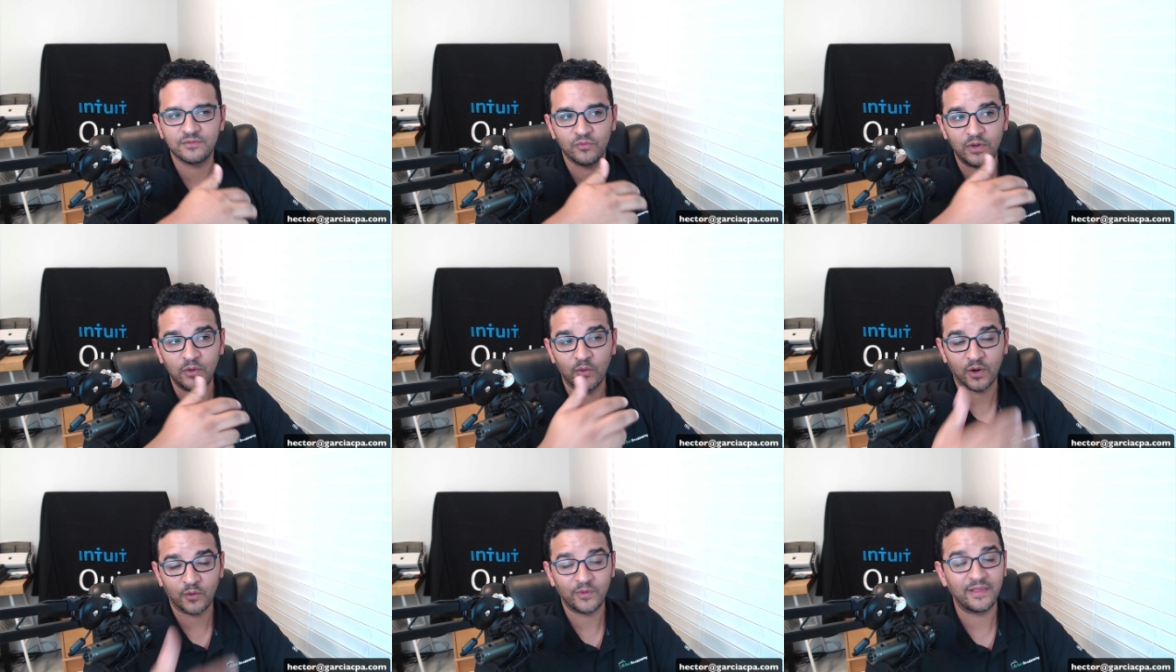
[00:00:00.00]
We
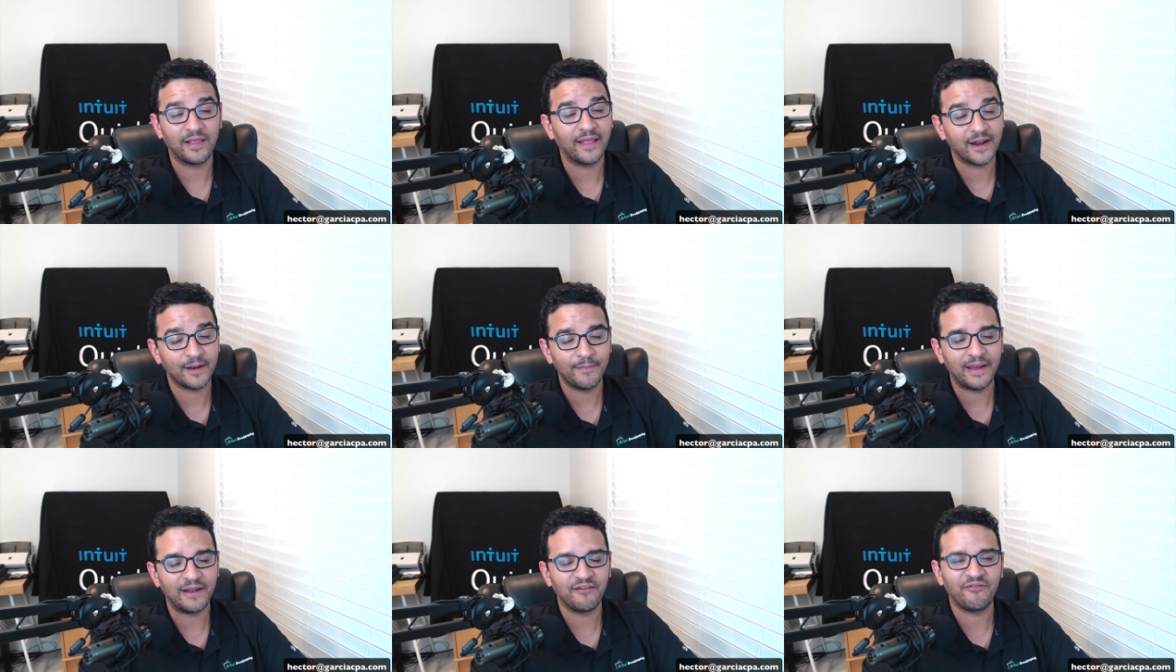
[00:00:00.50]
work with a lot
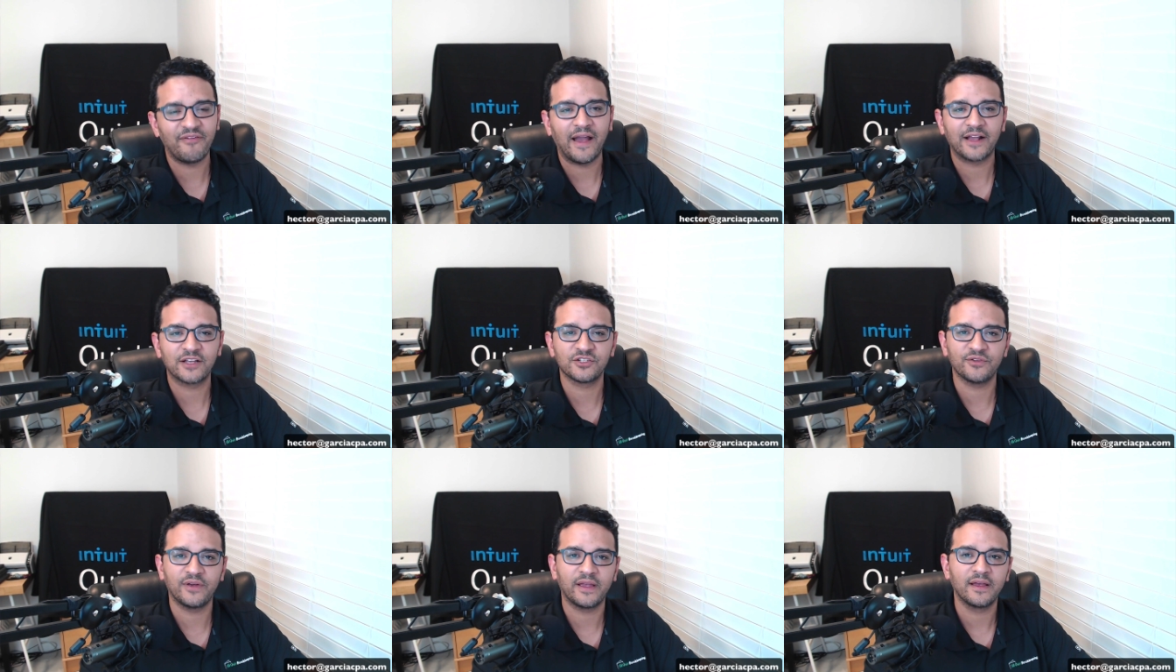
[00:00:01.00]
of
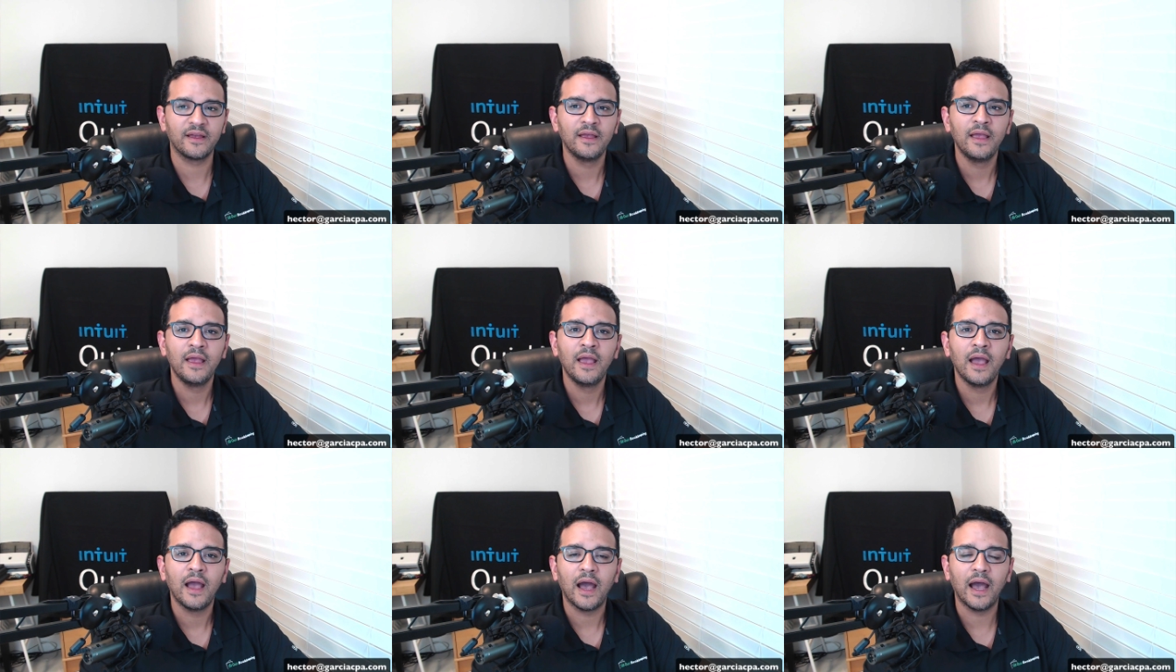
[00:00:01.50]
manufacturing
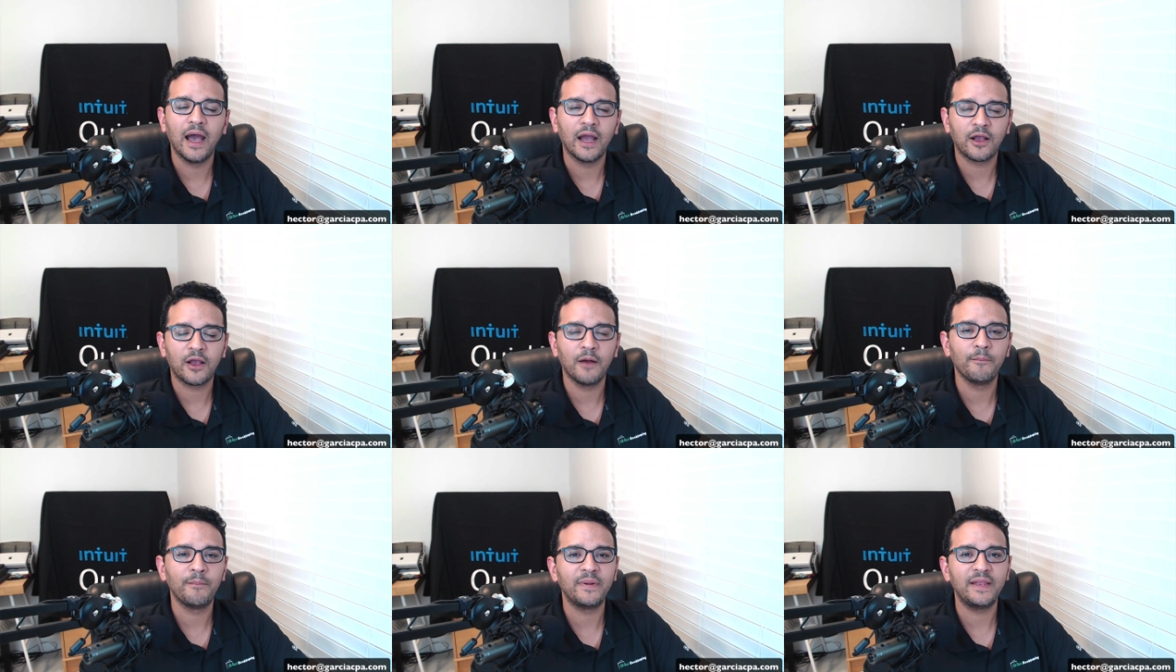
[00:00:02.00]

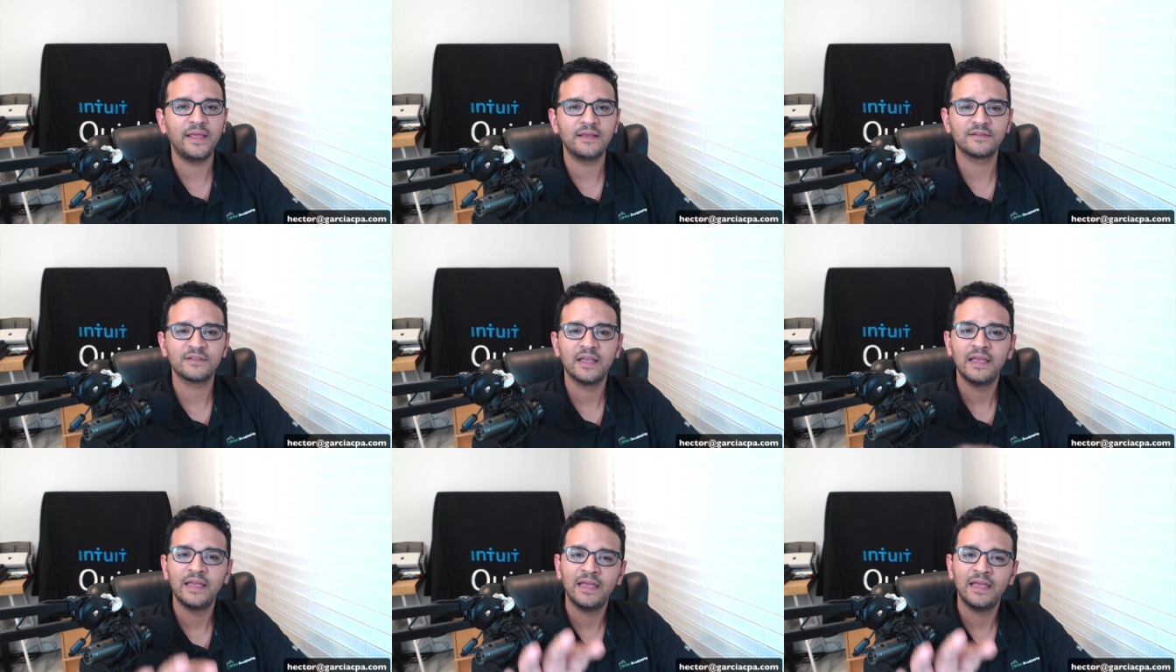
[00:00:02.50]
companies.